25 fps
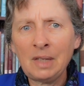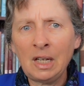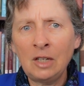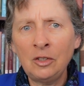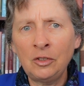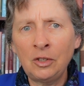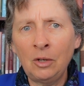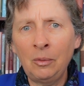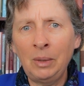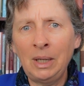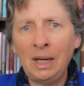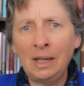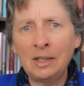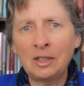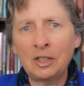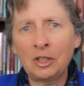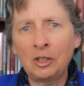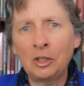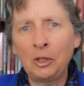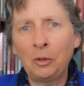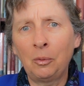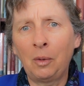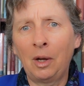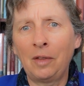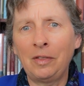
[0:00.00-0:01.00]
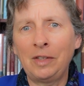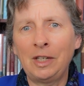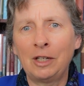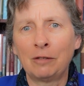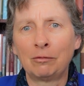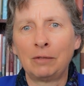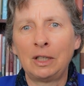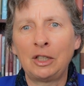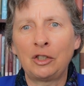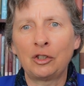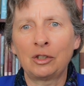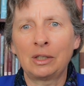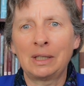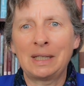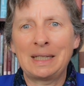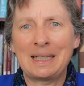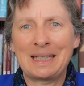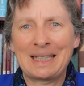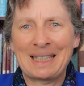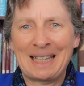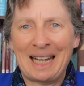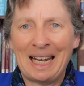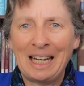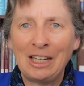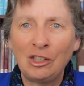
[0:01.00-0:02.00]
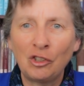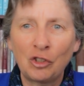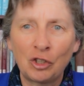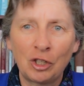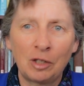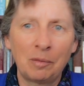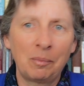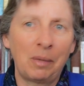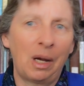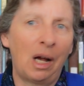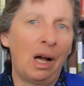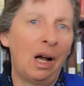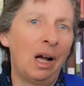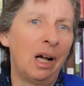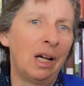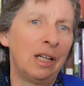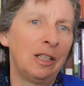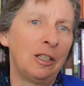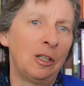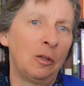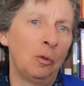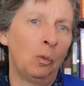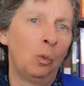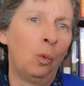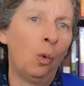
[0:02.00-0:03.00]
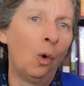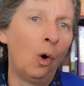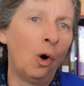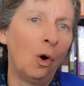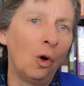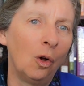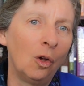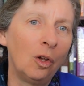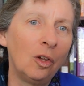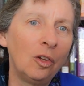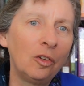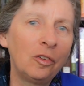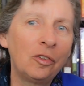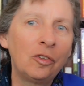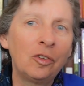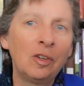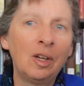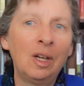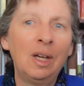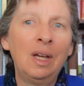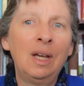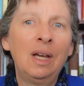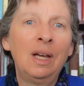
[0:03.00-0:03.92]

So when I tell you what the original intention behind it was,